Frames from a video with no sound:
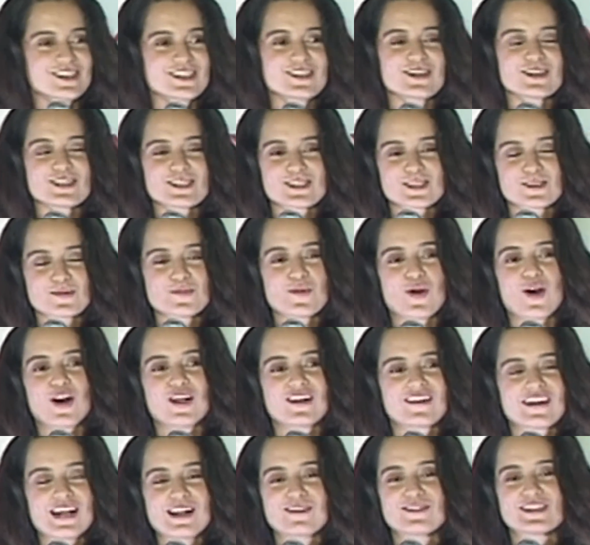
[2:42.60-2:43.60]
those
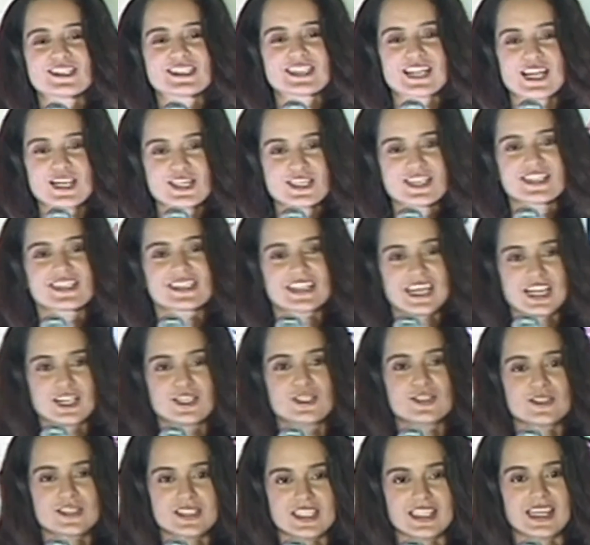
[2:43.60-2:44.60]
small railway stations
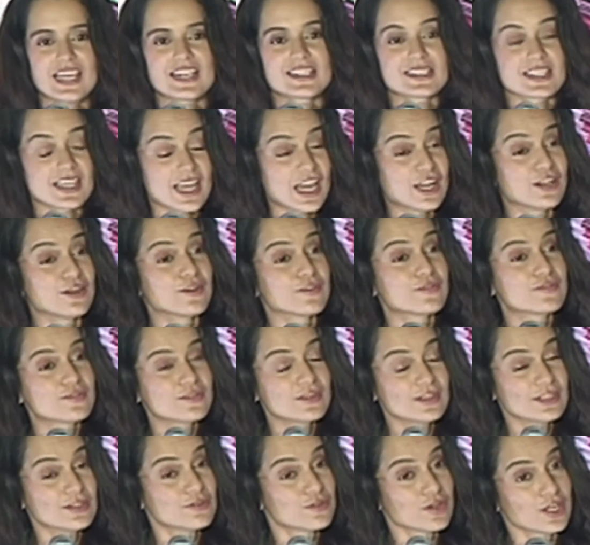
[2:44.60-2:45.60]
that you see. That's the kind of
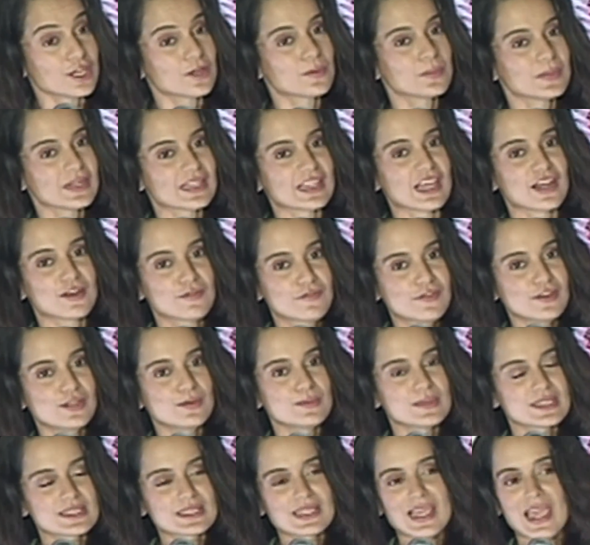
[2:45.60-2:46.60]
treatment that
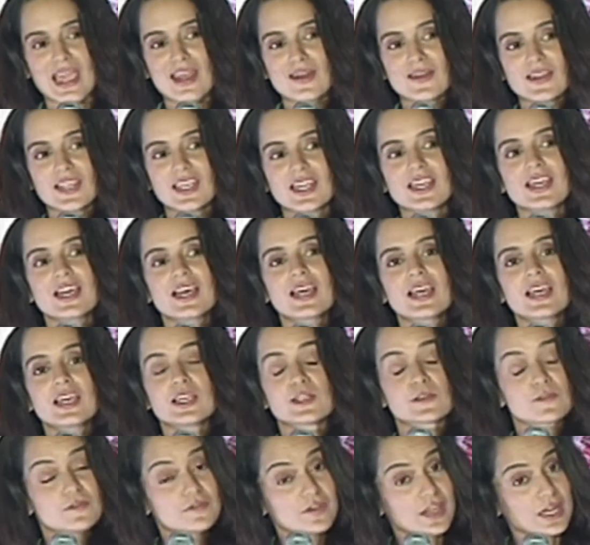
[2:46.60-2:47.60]
film is carrying.
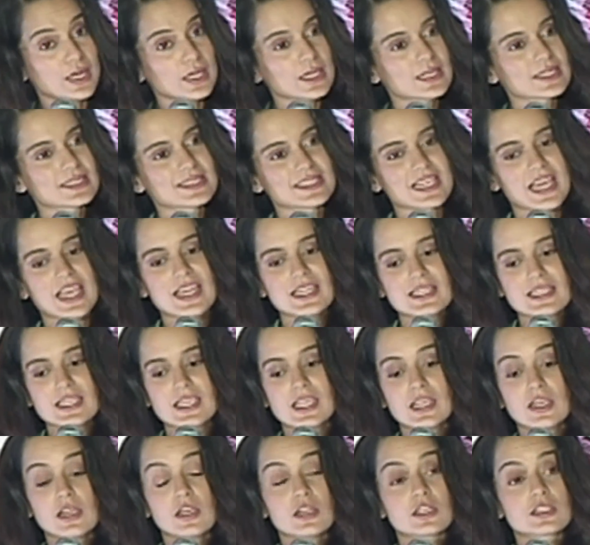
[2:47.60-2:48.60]
It's very
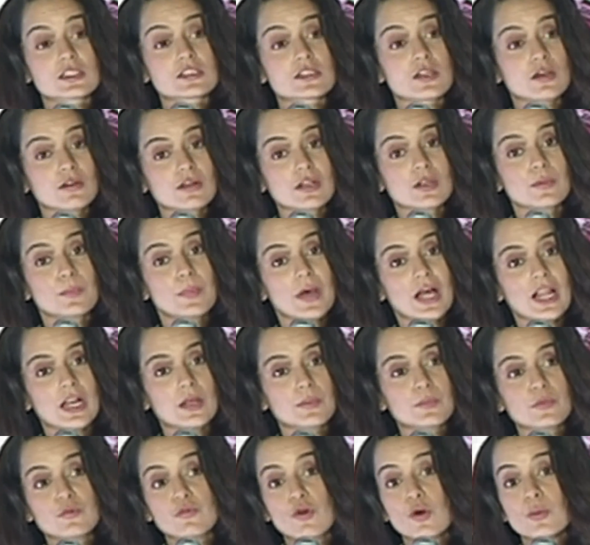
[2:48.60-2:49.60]
exciting. It's total
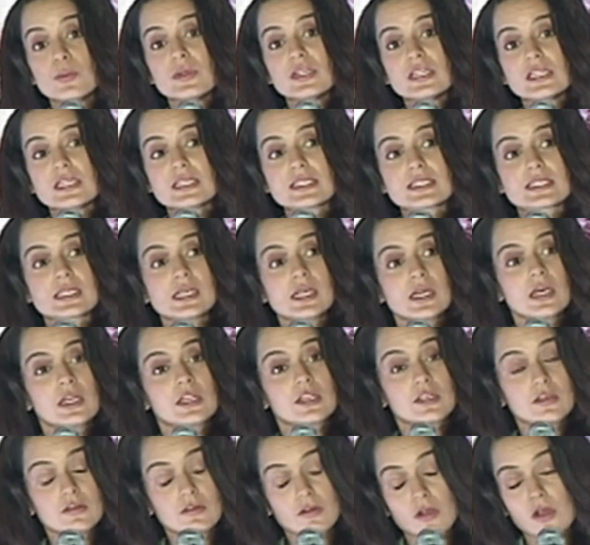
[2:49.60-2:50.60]
pulp. Woman is
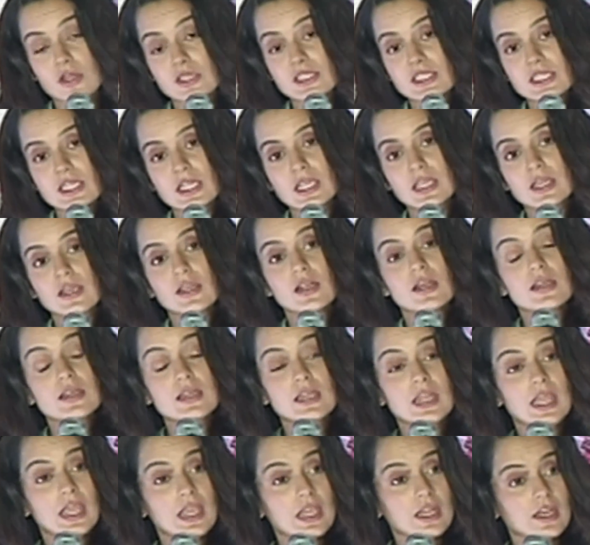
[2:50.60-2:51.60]
neurotic,
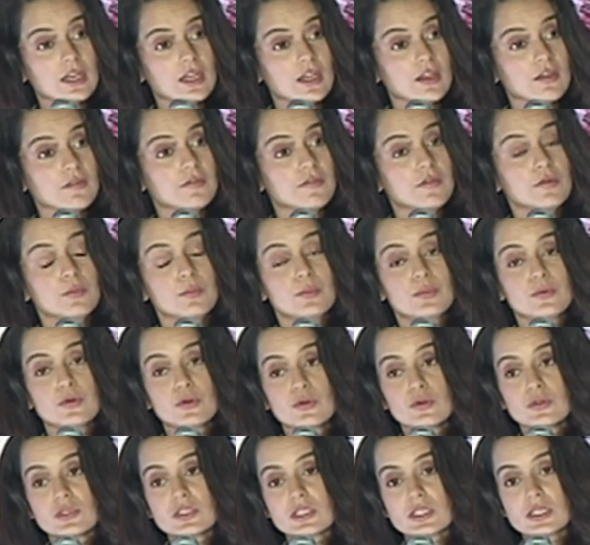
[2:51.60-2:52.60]
negative,
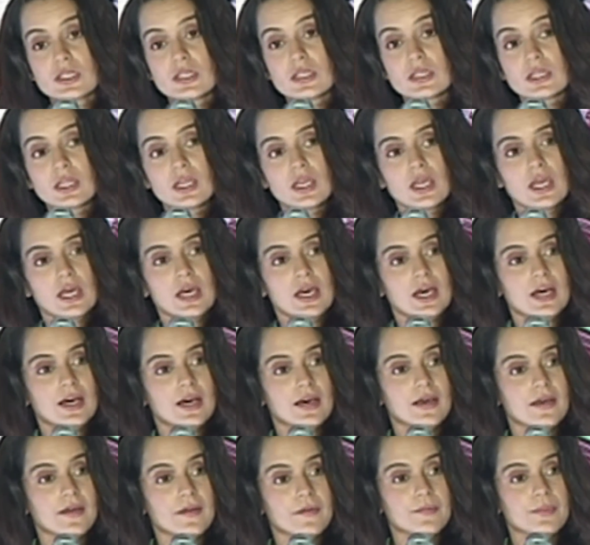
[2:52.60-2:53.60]
brutal,
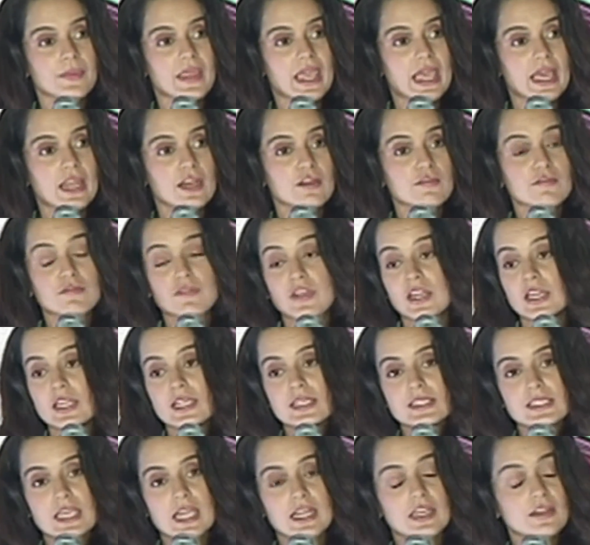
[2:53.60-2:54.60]
and very
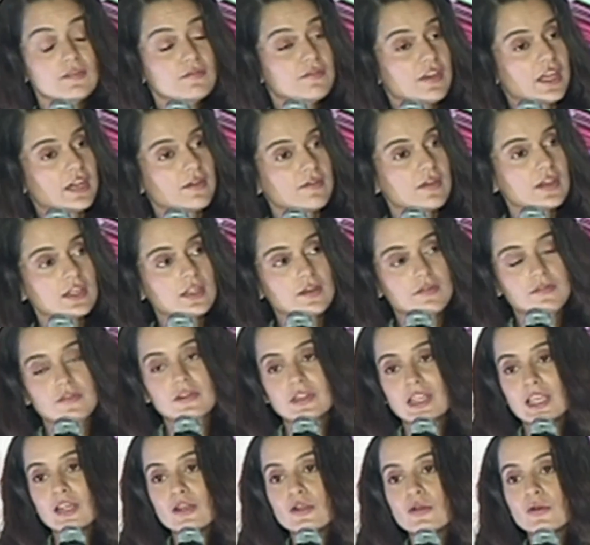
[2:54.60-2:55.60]
exciting. Very, very
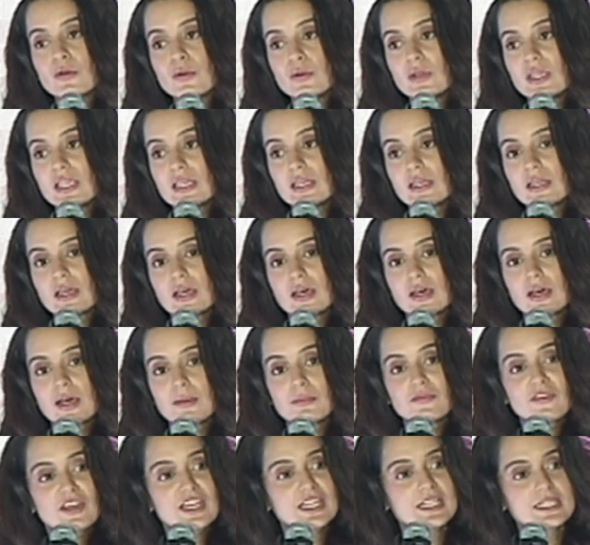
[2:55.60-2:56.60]
different than Queen.
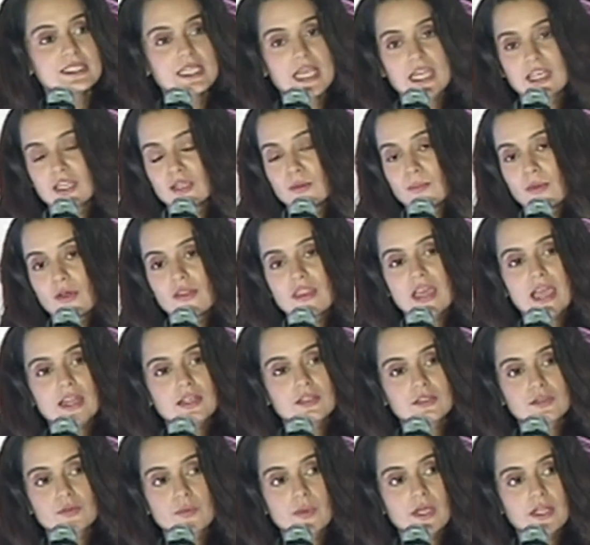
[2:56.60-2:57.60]
I'm very excited about that
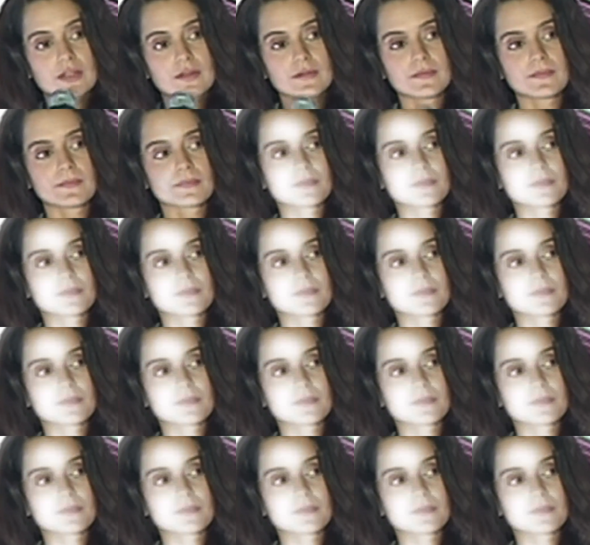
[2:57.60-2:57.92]
as well.